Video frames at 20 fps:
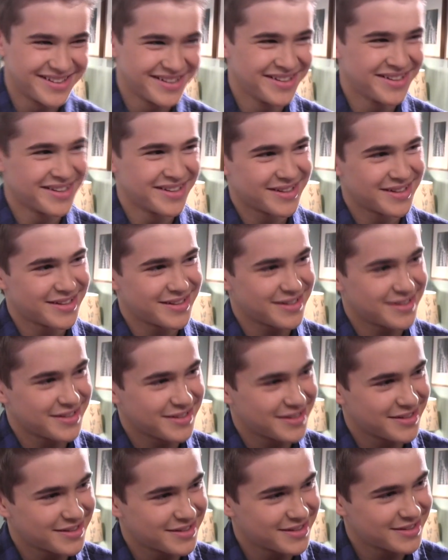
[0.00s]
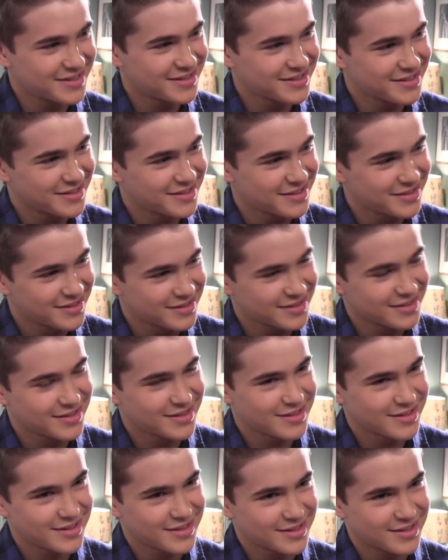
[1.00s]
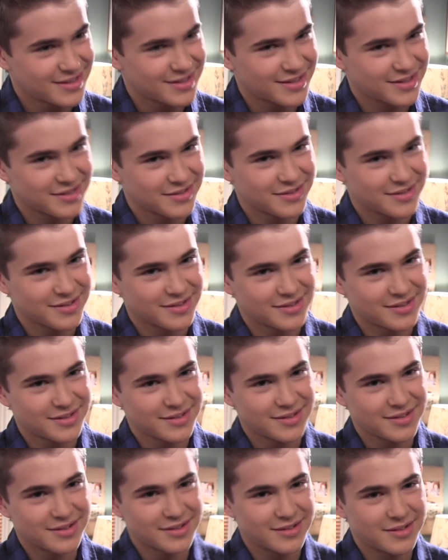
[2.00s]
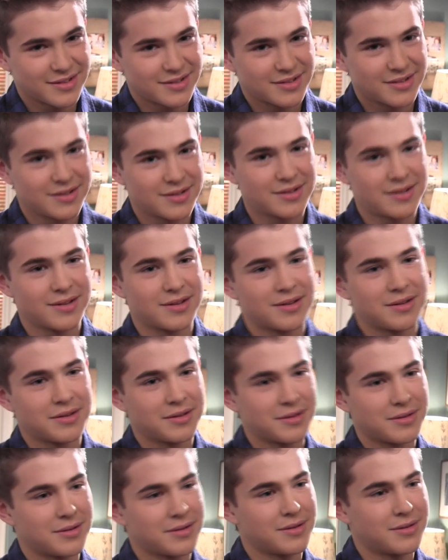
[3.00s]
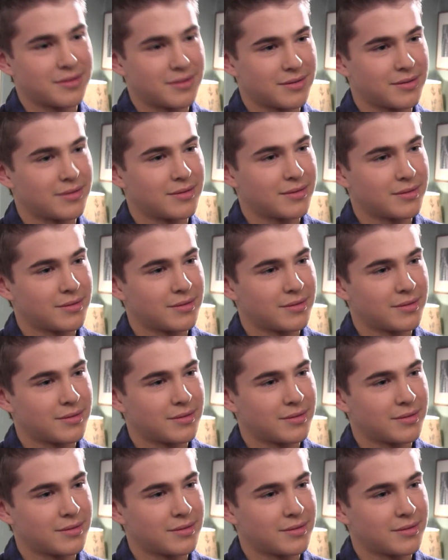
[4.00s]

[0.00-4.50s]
(not speaking)